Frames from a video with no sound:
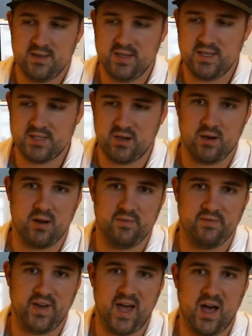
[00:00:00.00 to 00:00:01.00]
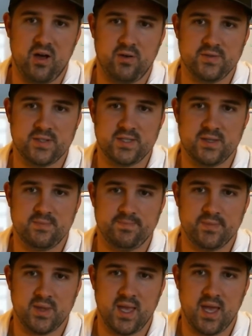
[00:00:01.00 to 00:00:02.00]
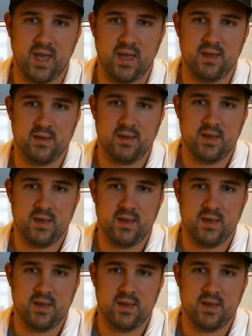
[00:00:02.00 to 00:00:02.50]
These are valves, okay?